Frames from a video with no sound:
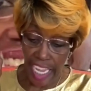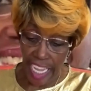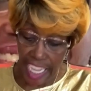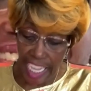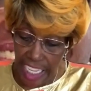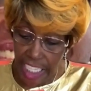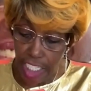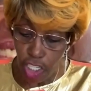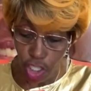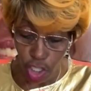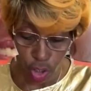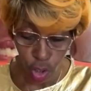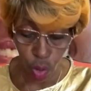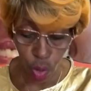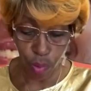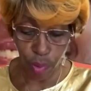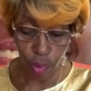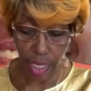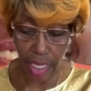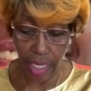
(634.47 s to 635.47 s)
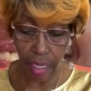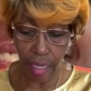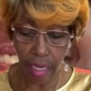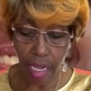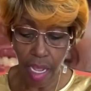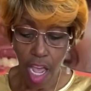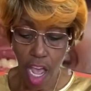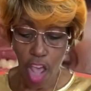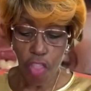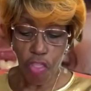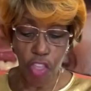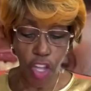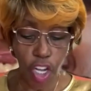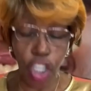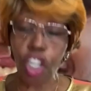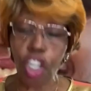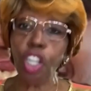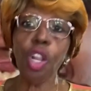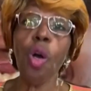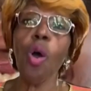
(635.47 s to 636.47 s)
his glory, the
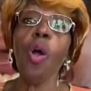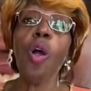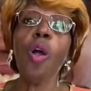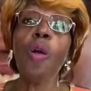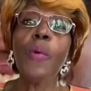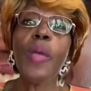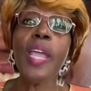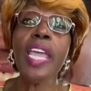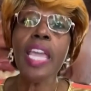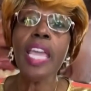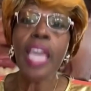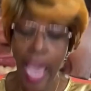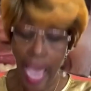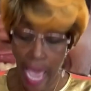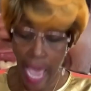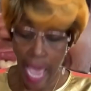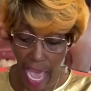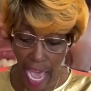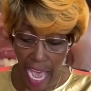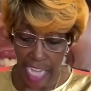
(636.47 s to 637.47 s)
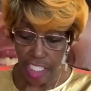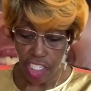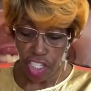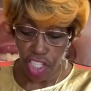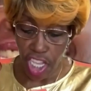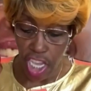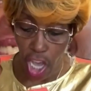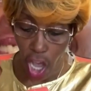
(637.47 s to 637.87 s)
glory as the